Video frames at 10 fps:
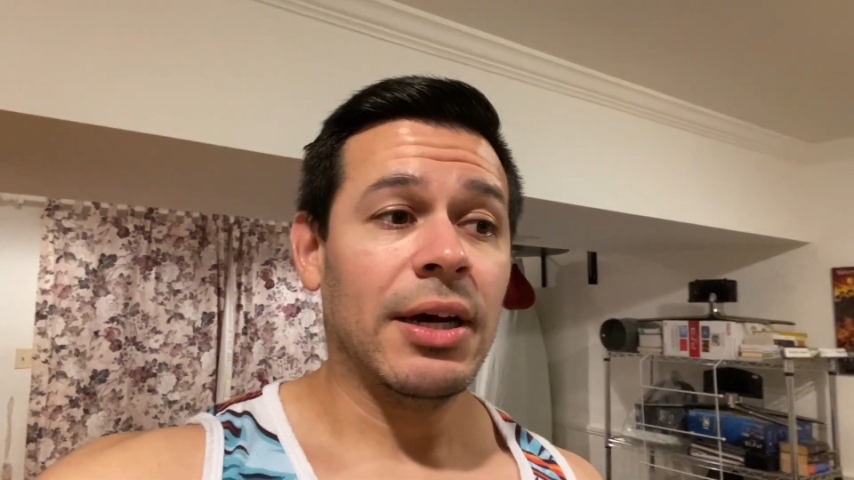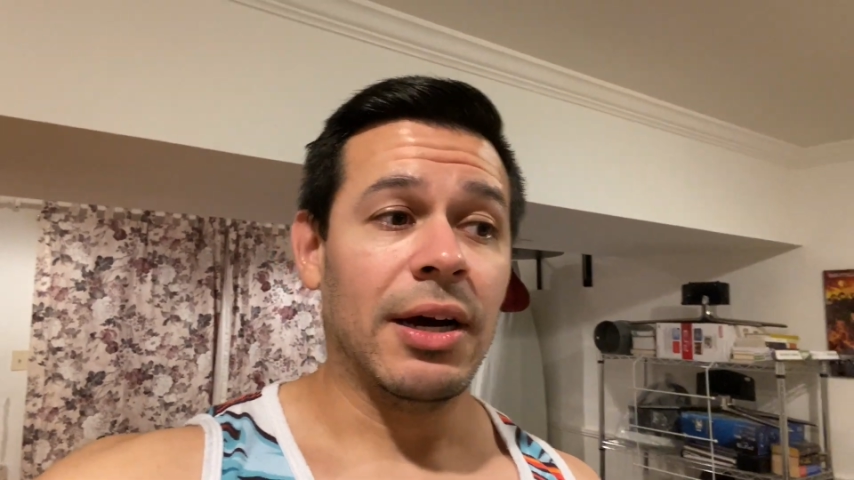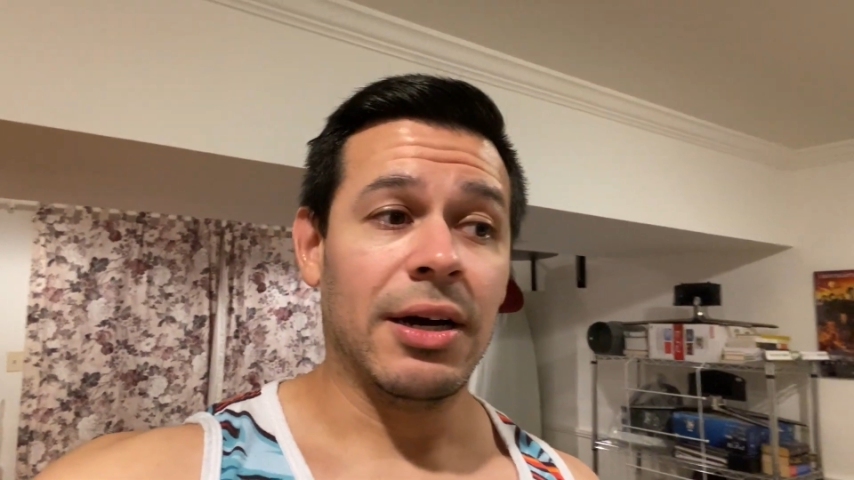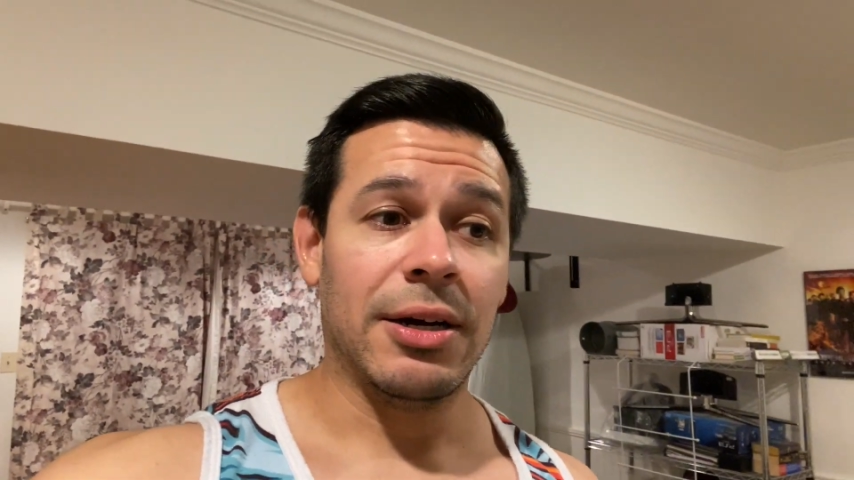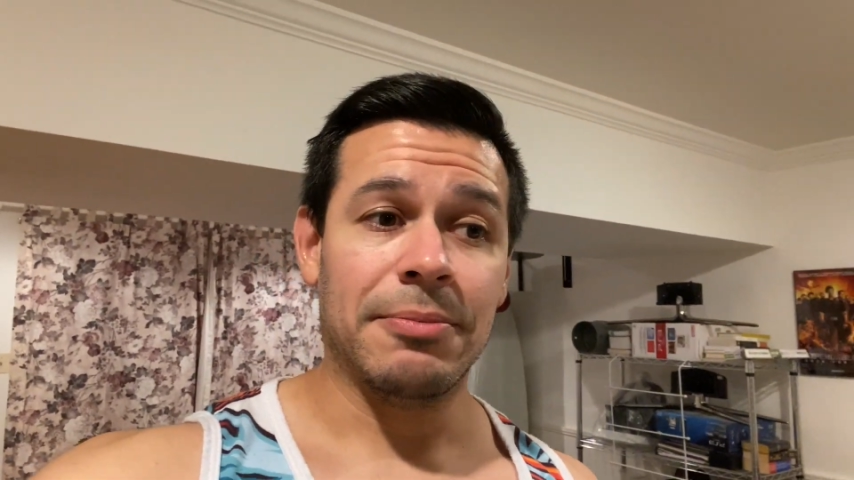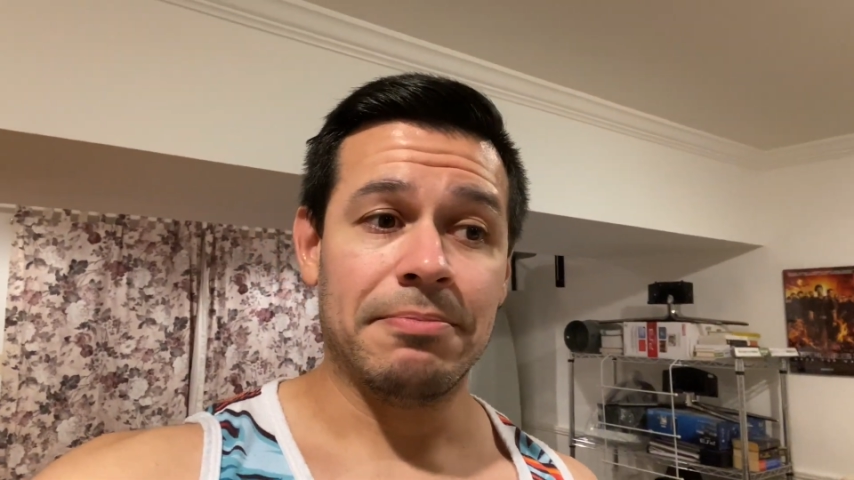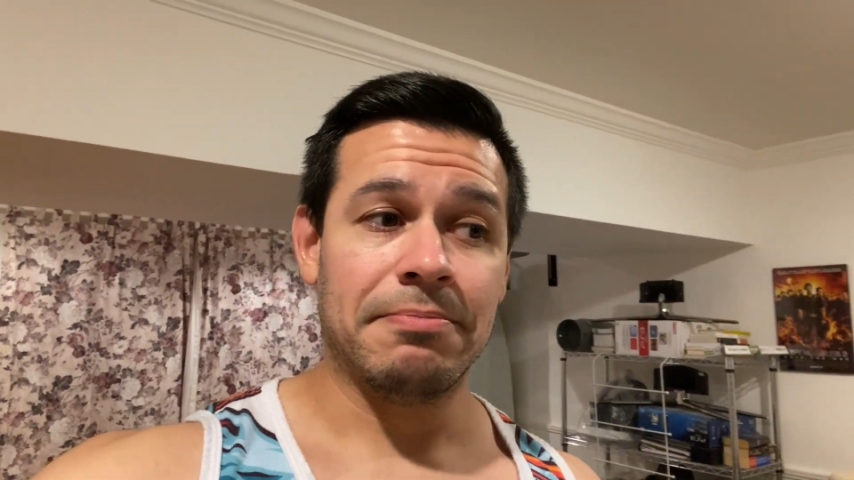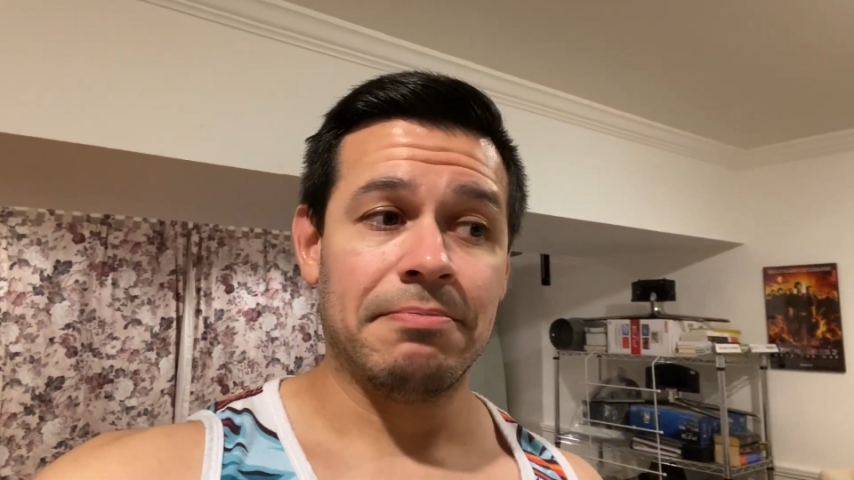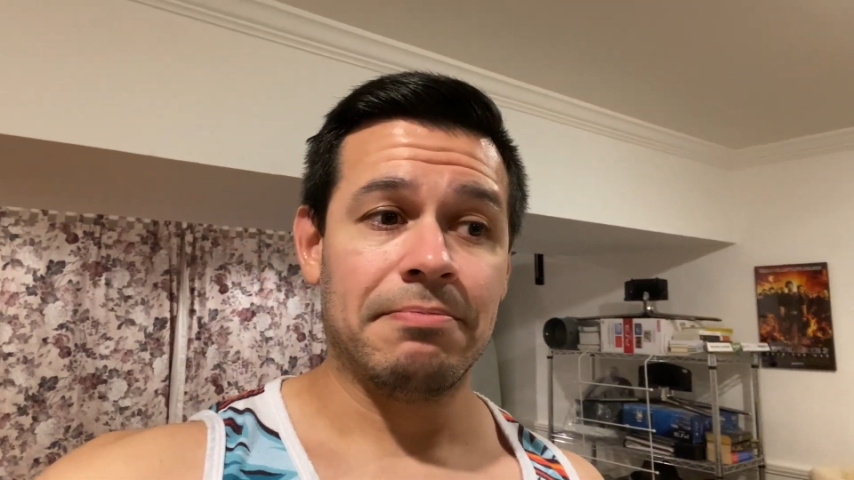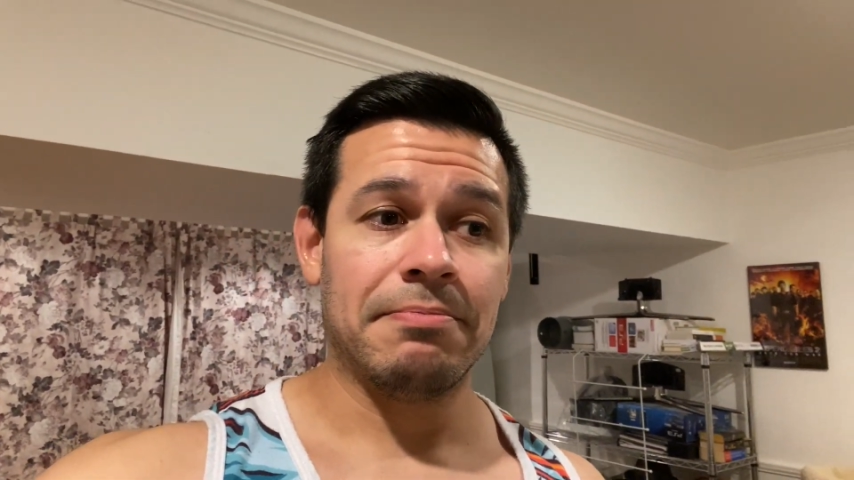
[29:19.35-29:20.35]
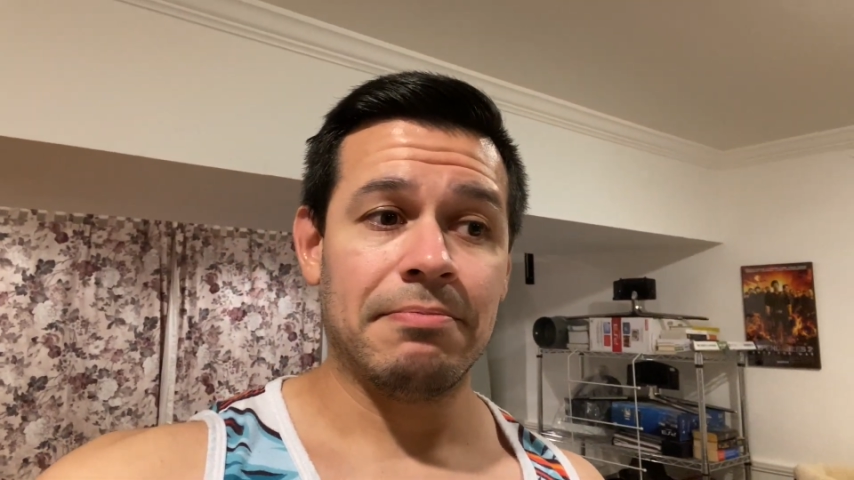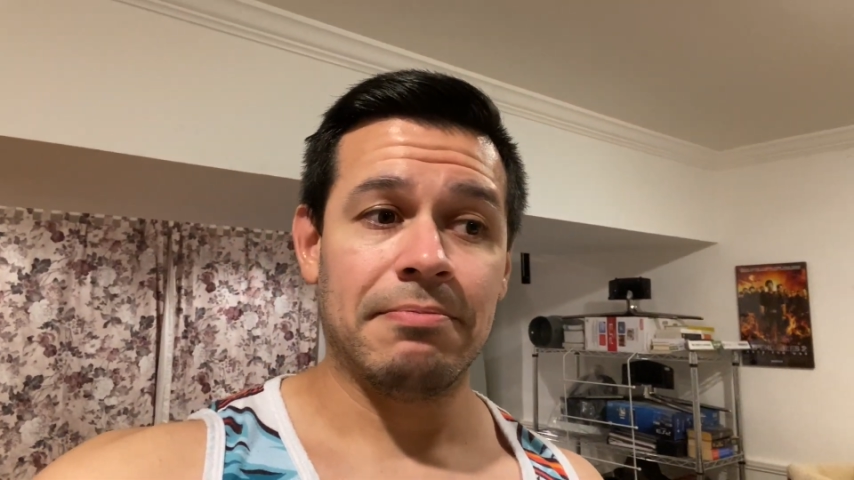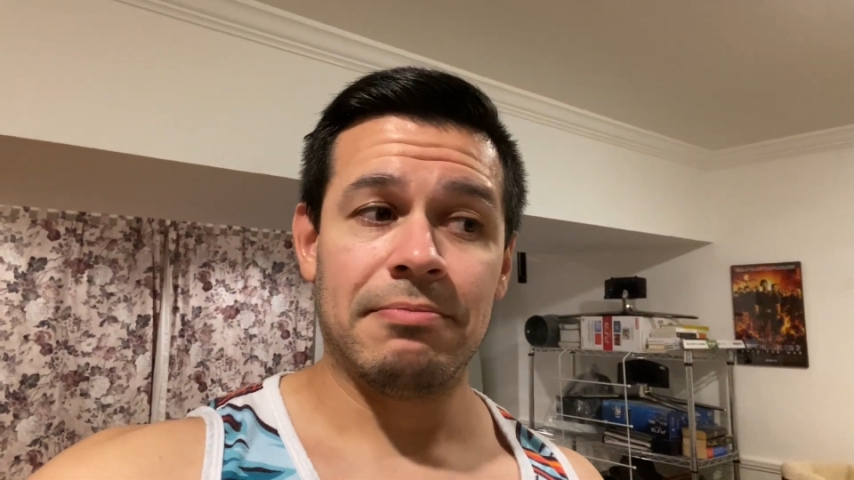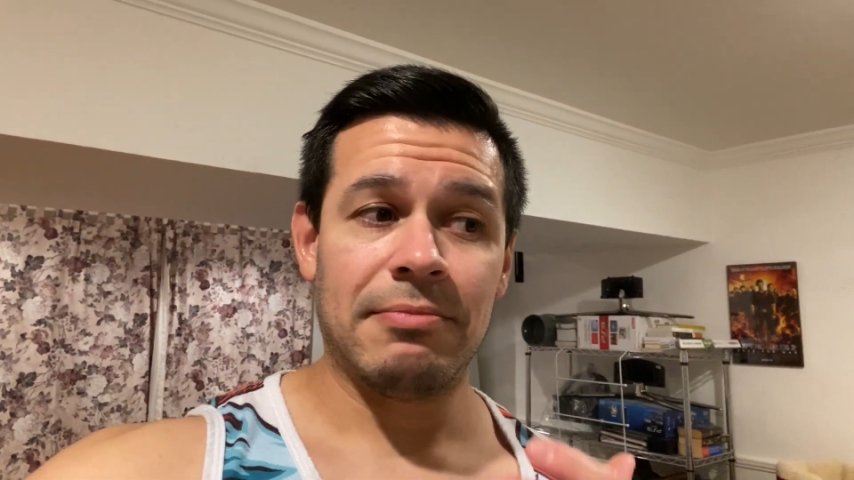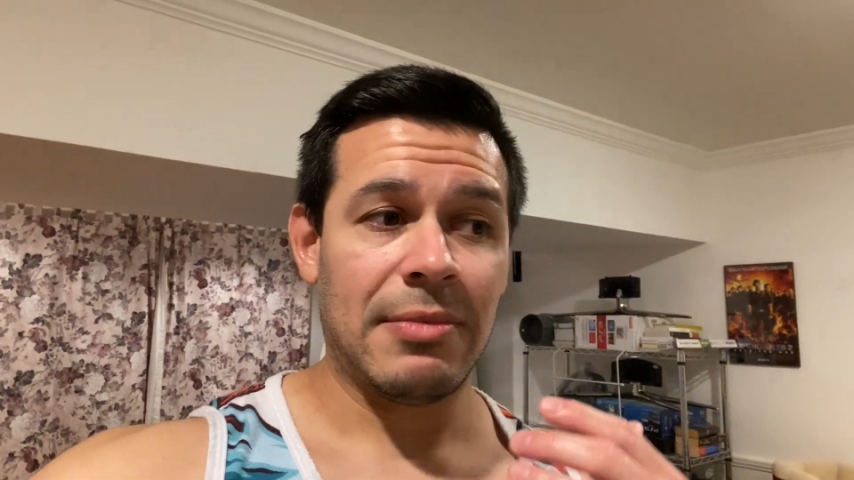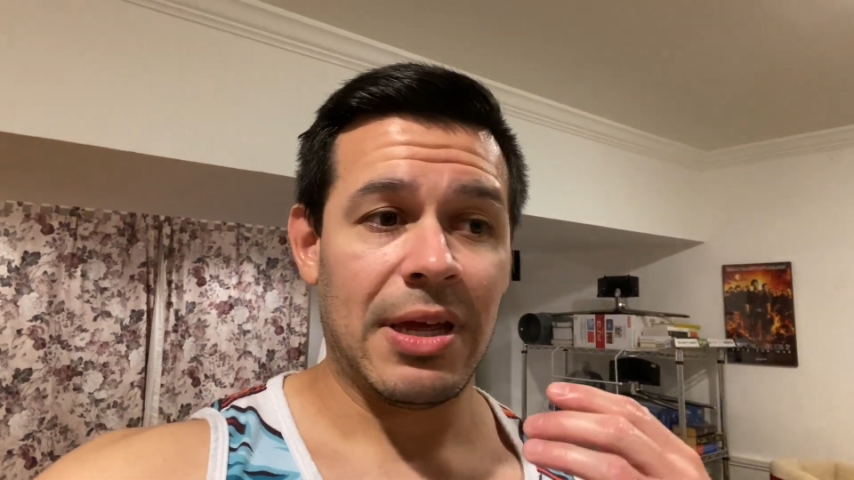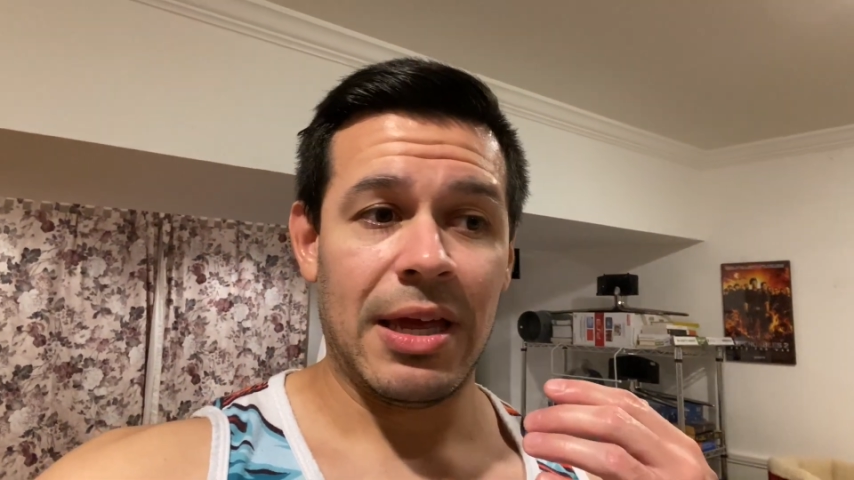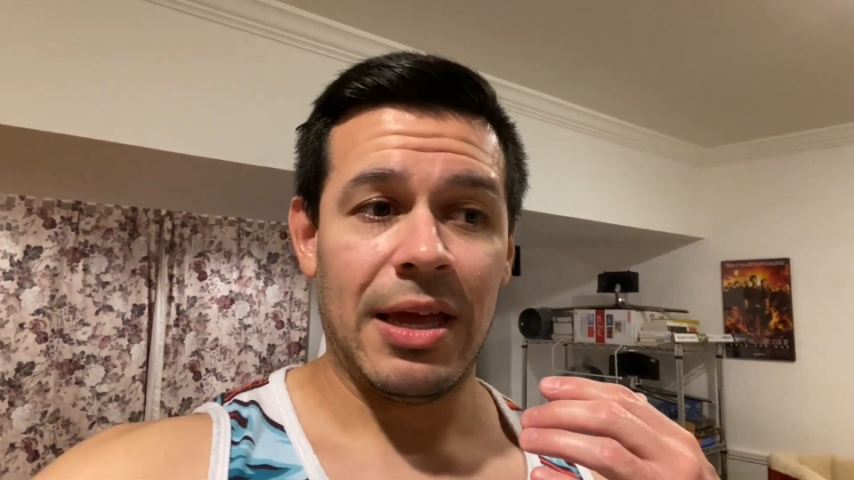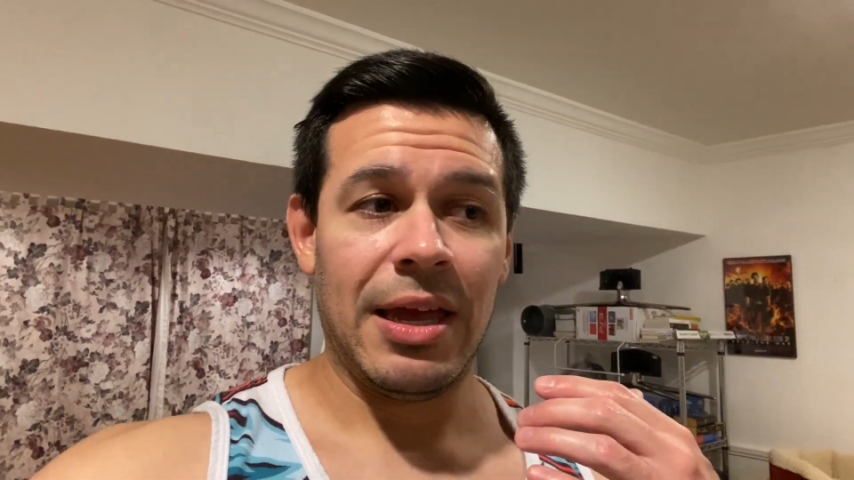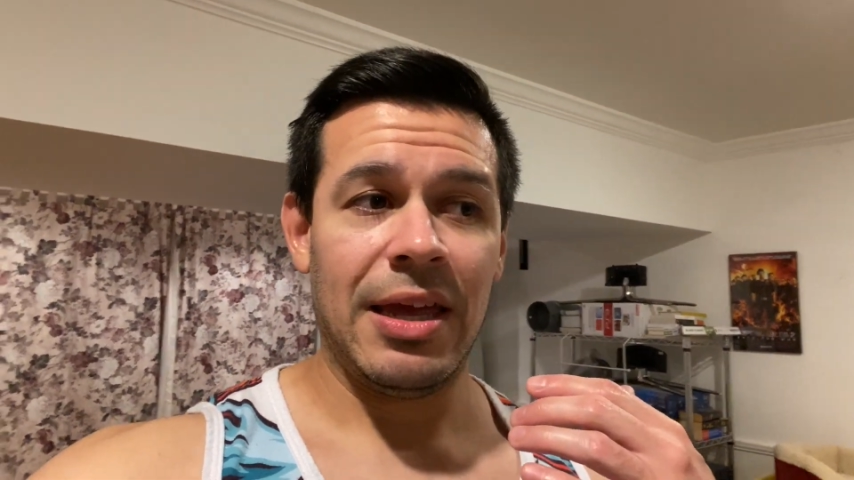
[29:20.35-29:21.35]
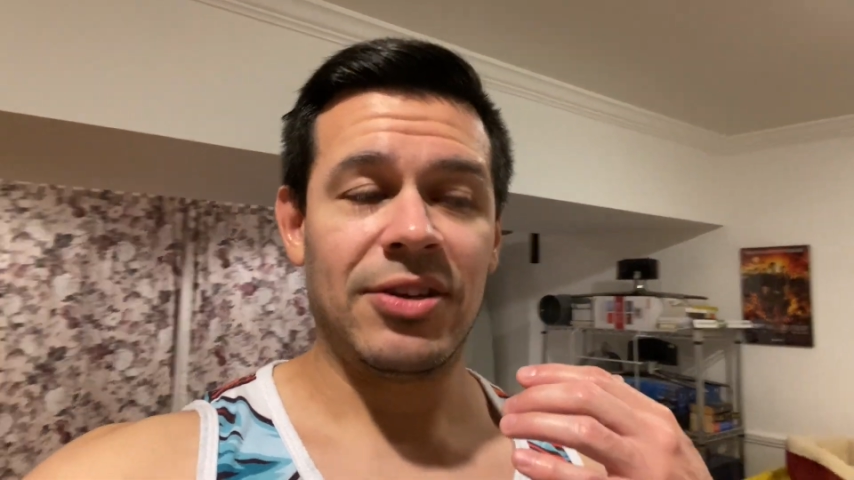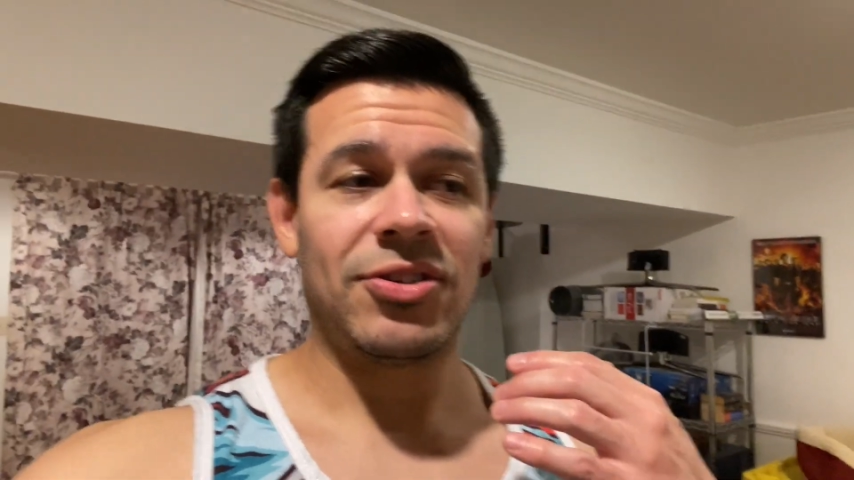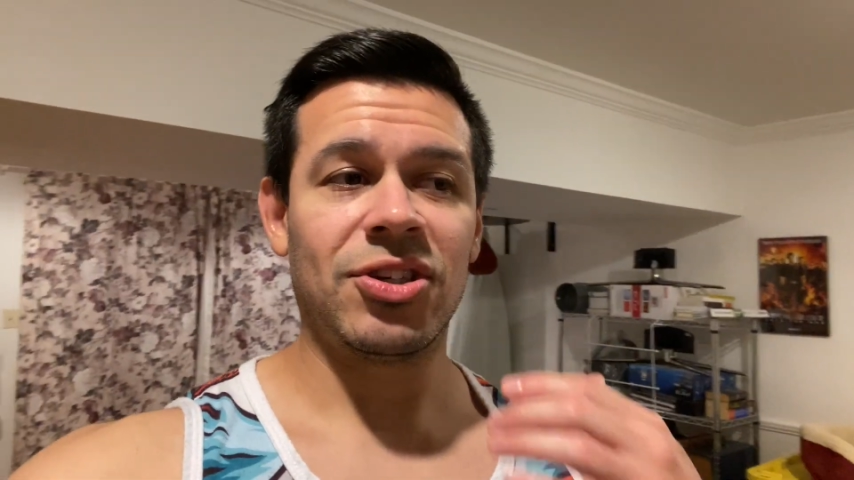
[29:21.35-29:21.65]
Um, it's